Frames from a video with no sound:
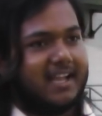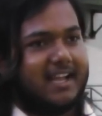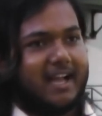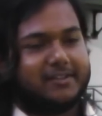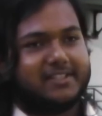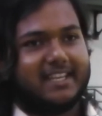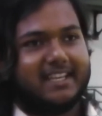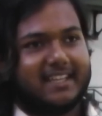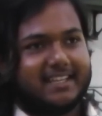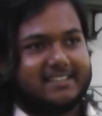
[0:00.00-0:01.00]
I would say
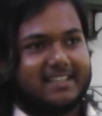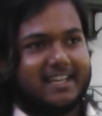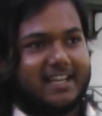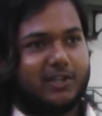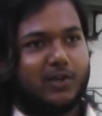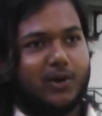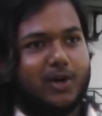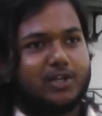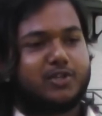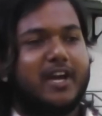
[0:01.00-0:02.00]
that
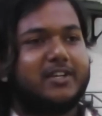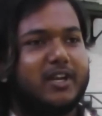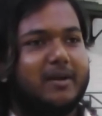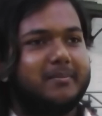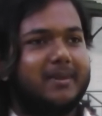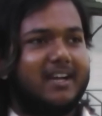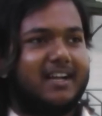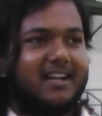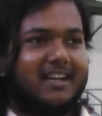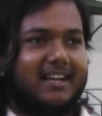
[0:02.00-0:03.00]
try to come
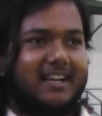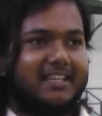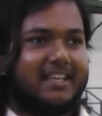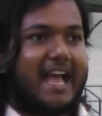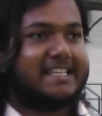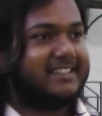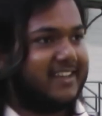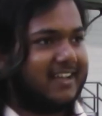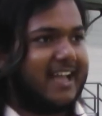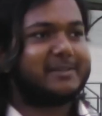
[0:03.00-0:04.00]
as young
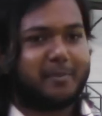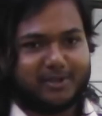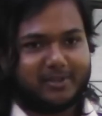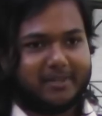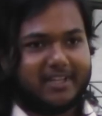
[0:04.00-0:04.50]
as possible.